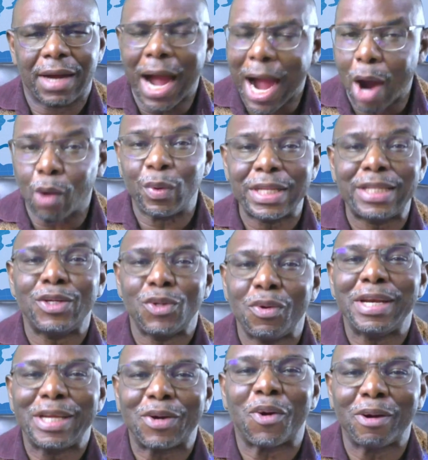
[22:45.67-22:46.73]
Are we the
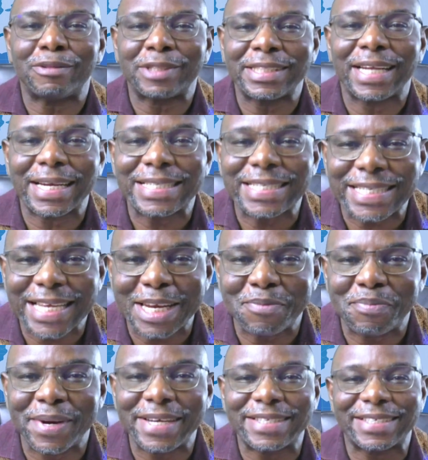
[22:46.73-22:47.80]
only country that
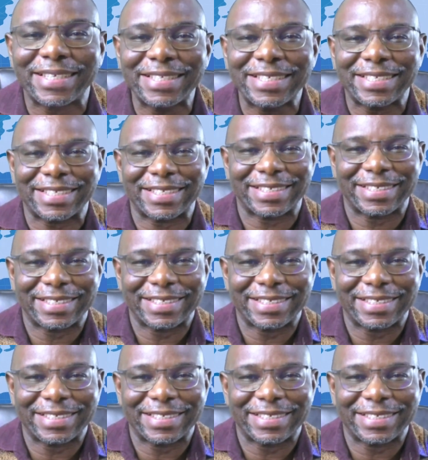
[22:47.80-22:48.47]
celebrates this?